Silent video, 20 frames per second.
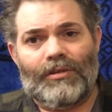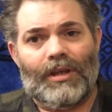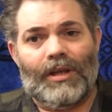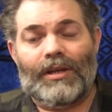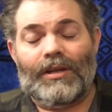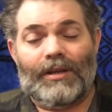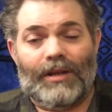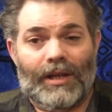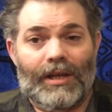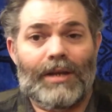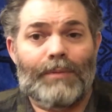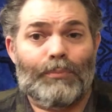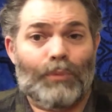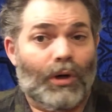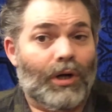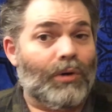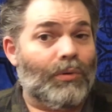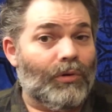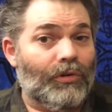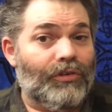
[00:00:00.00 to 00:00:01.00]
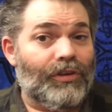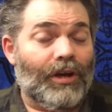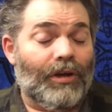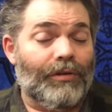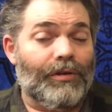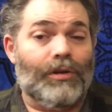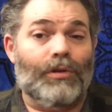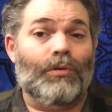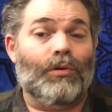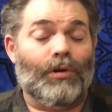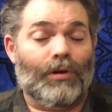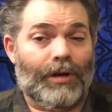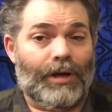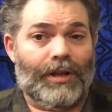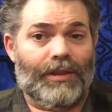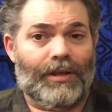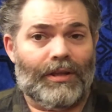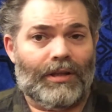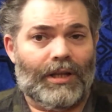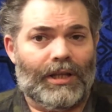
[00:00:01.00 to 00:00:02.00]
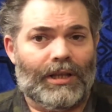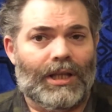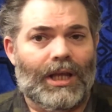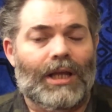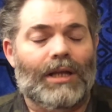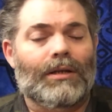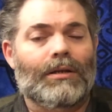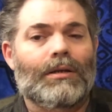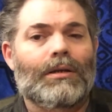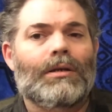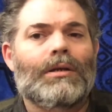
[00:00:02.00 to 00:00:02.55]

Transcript: any book will tell you, or anything like that.